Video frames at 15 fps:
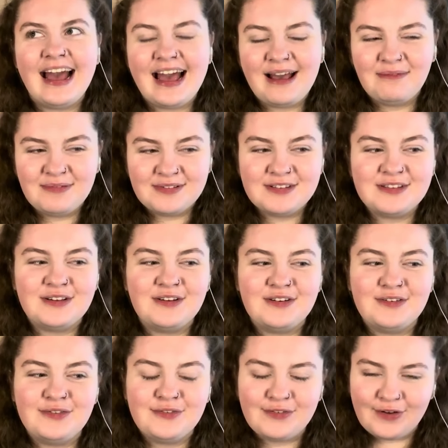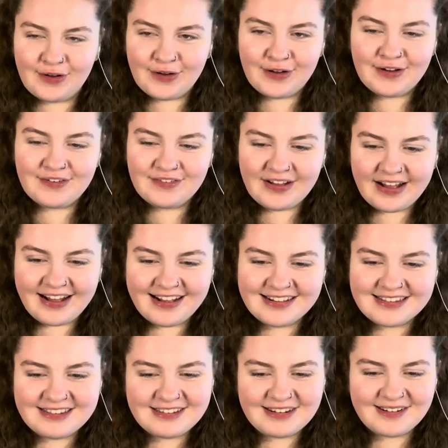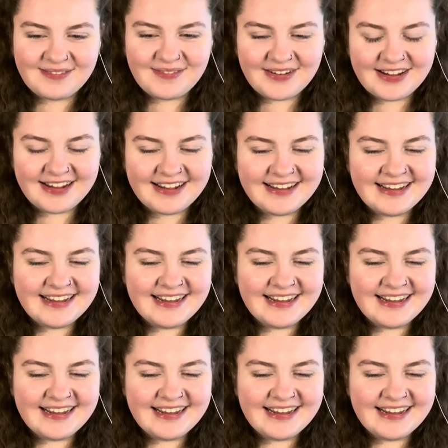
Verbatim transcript: episode 4 of Heartstopper.